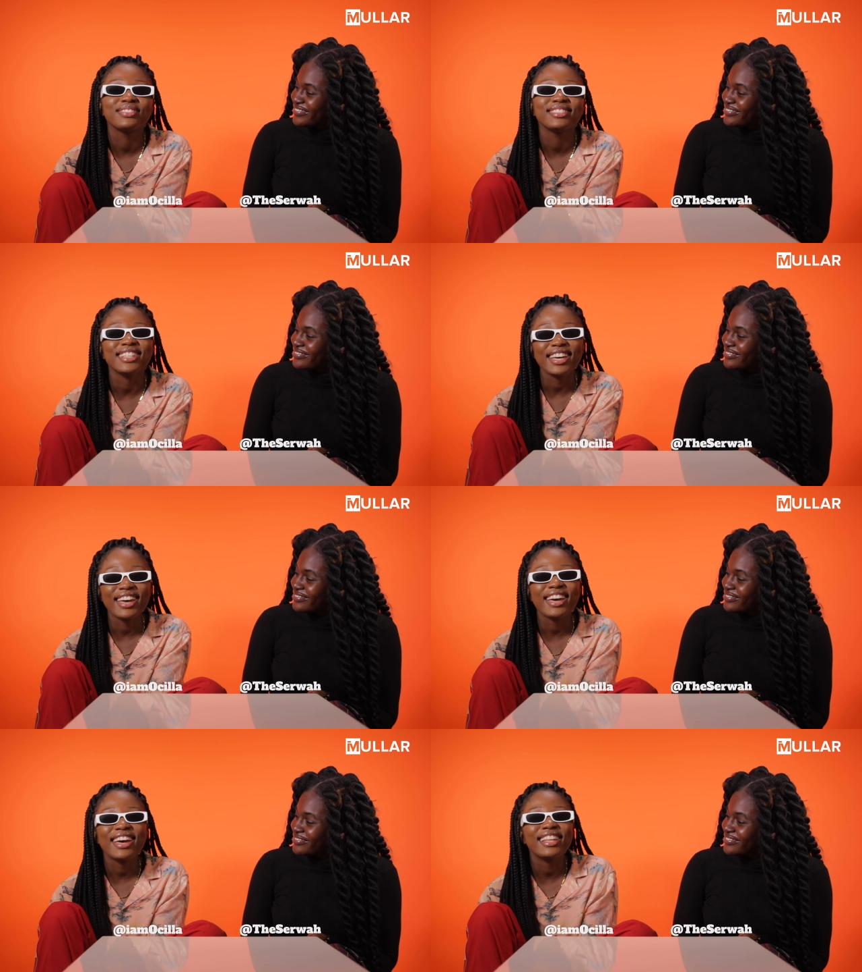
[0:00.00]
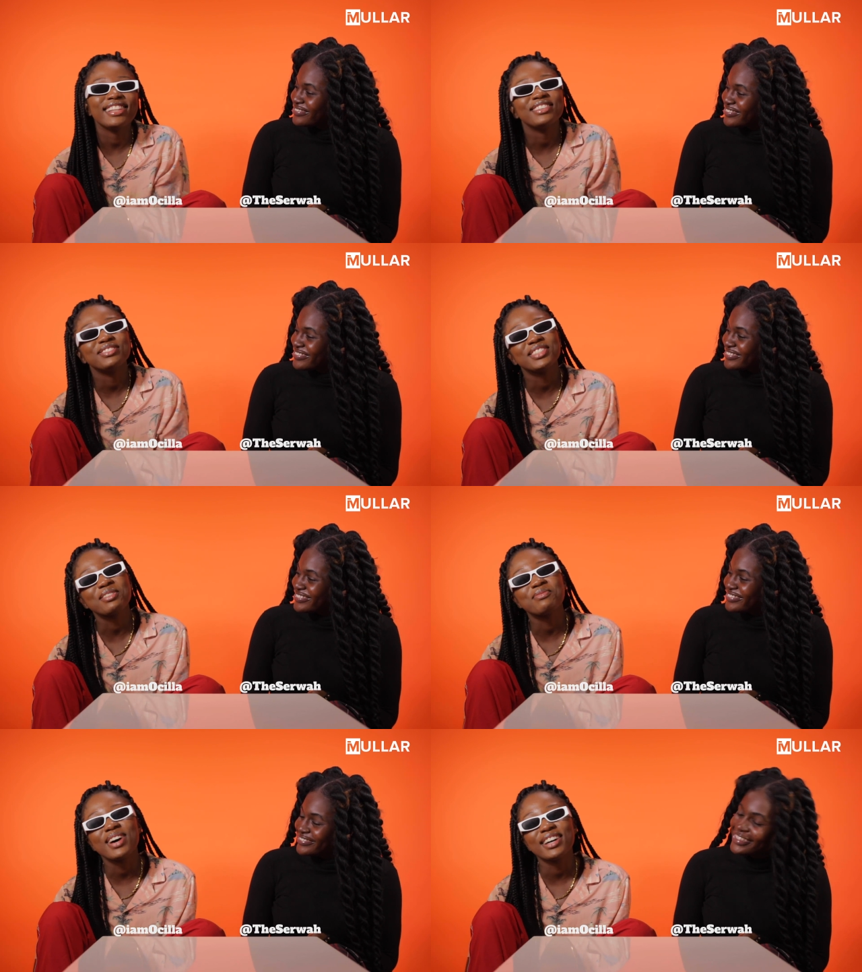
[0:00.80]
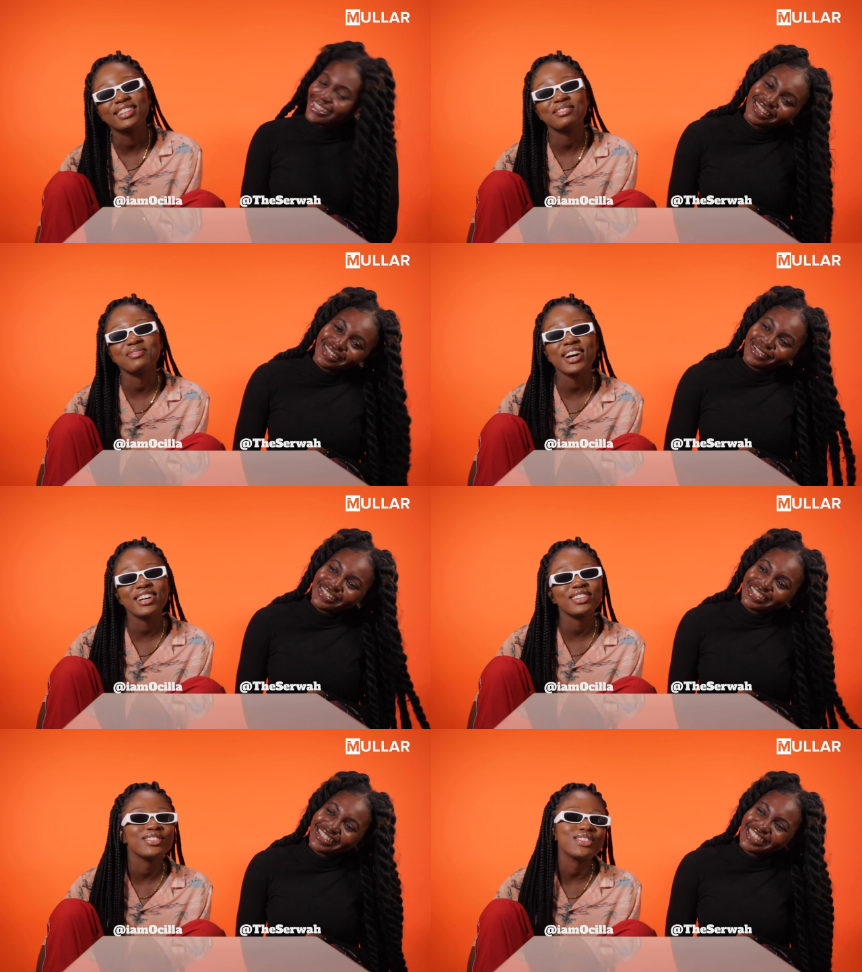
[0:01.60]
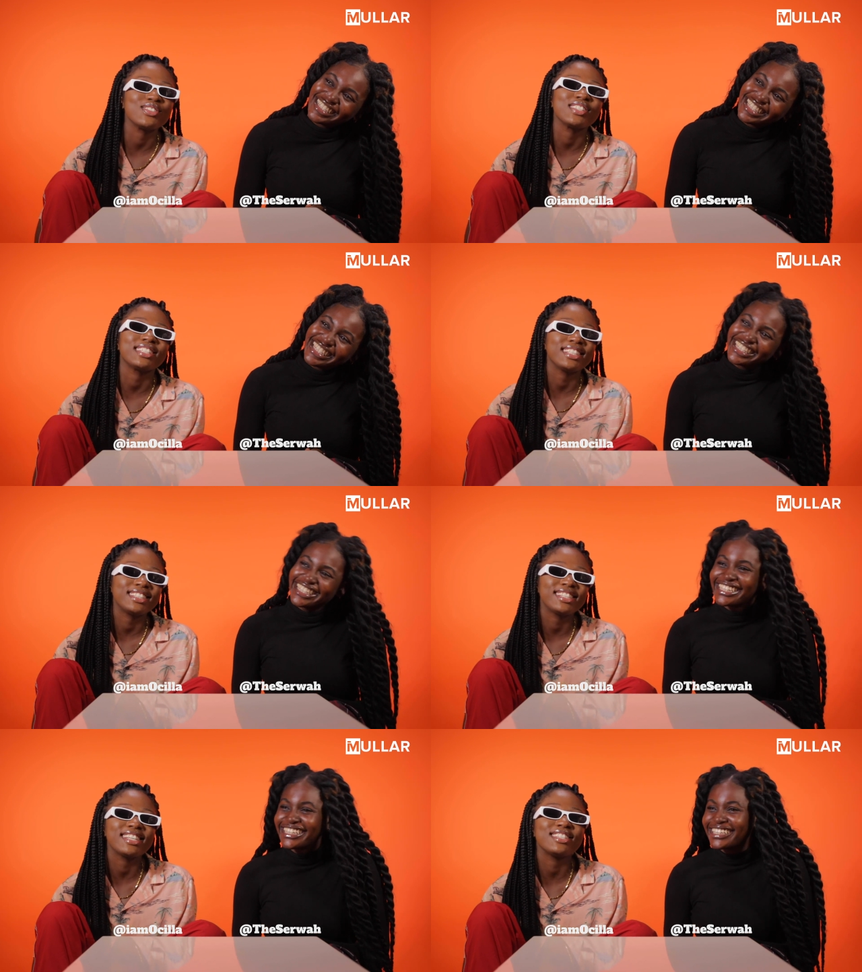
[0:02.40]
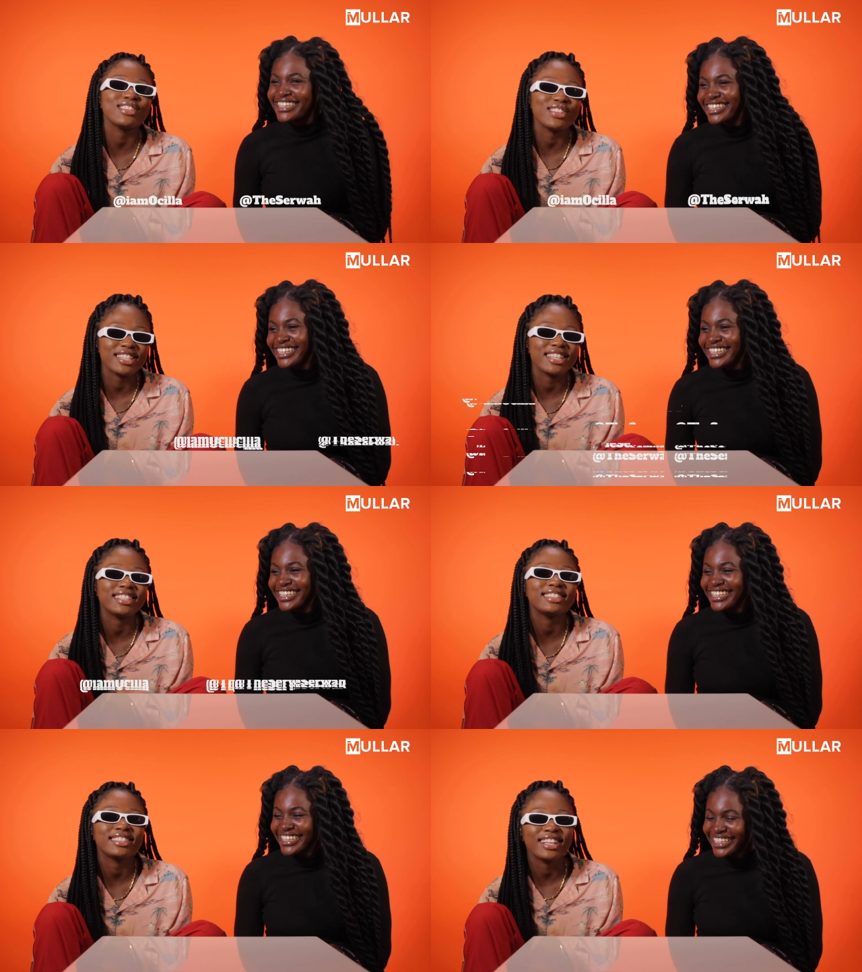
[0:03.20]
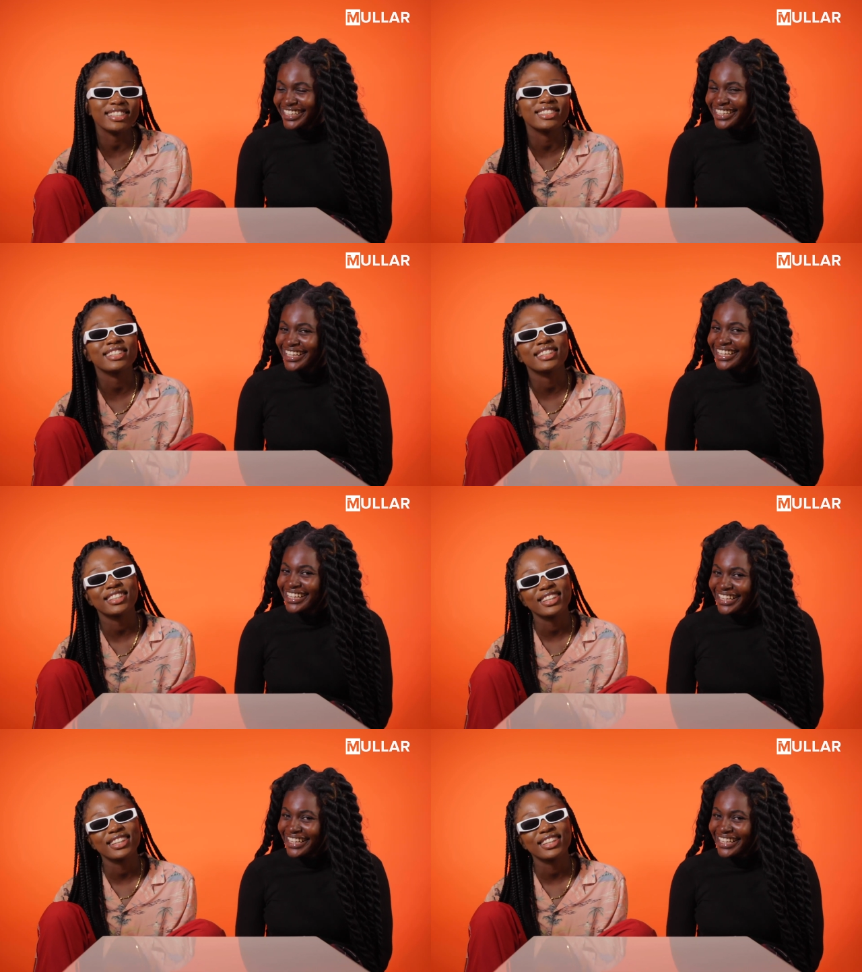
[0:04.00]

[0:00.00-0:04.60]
Speaker 1: There lived a man, Mango, sitting on the sun.